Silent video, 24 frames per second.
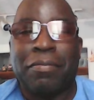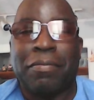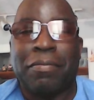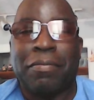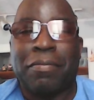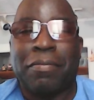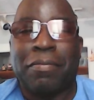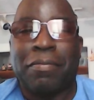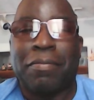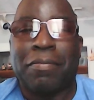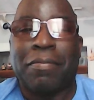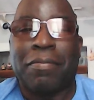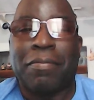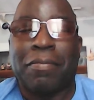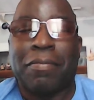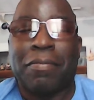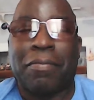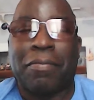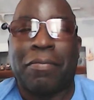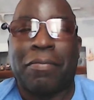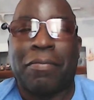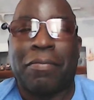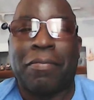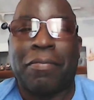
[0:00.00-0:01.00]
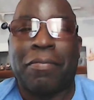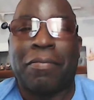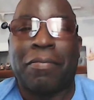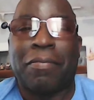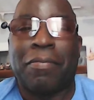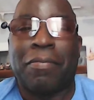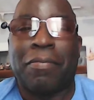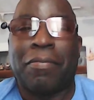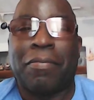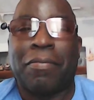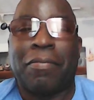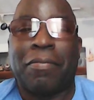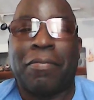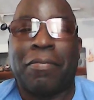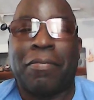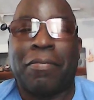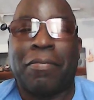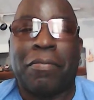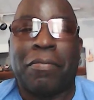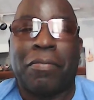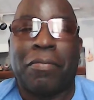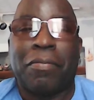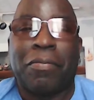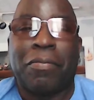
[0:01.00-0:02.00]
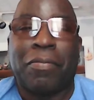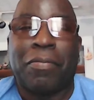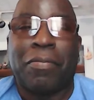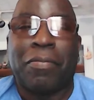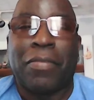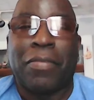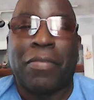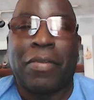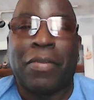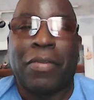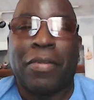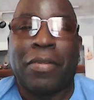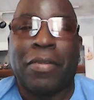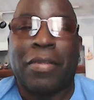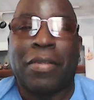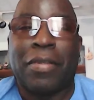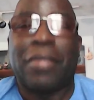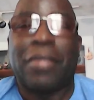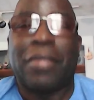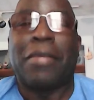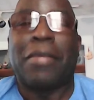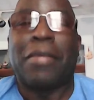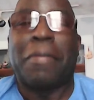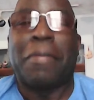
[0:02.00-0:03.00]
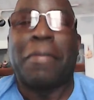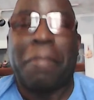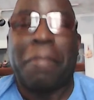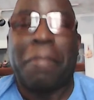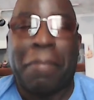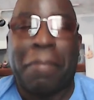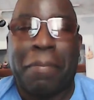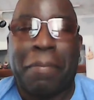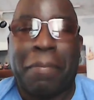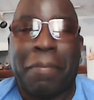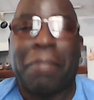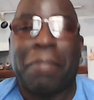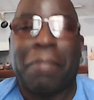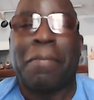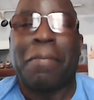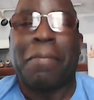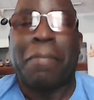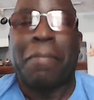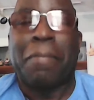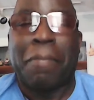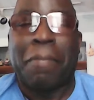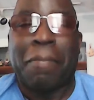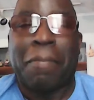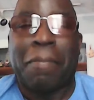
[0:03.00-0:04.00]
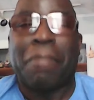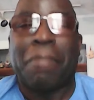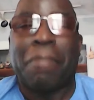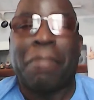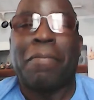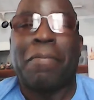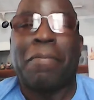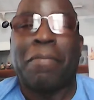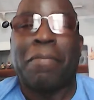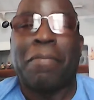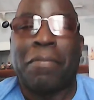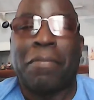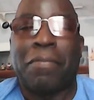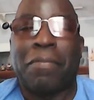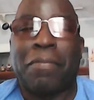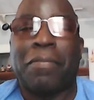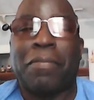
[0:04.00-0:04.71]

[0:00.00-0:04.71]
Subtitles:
[no speech]